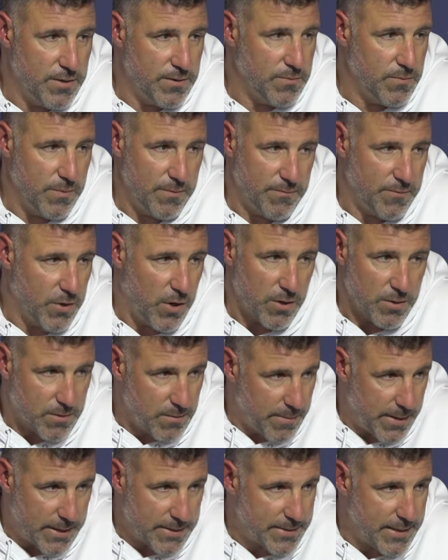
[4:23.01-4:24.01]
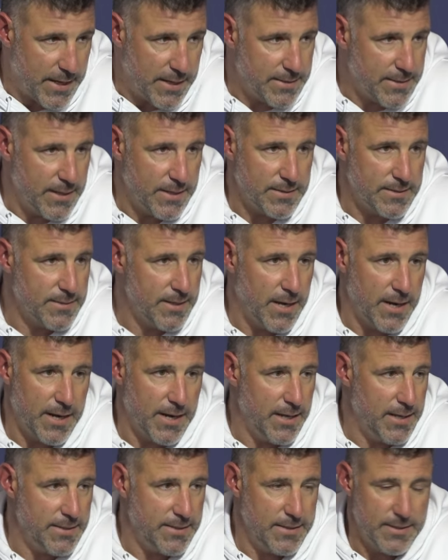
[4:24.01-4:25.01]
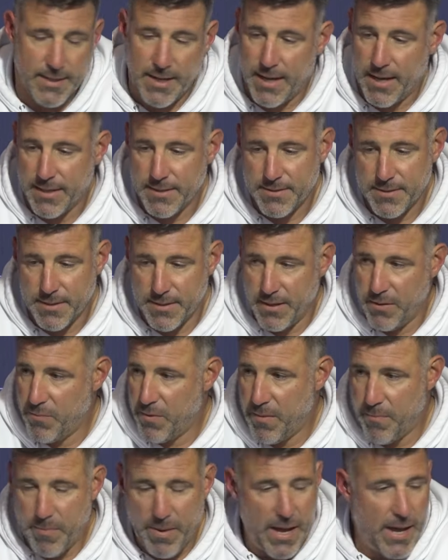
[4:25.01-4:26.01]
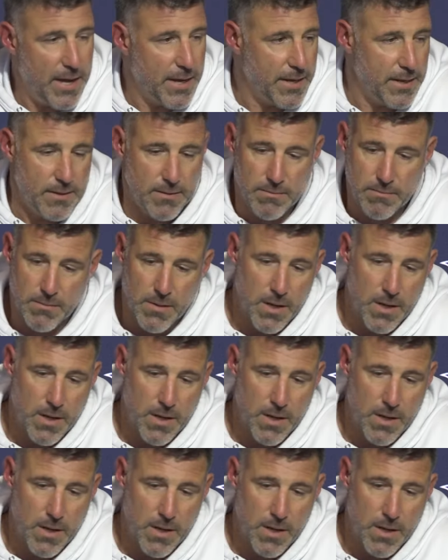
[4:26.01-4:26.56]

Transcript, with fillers: As we've talked about, that that's not an easy task, and he went back and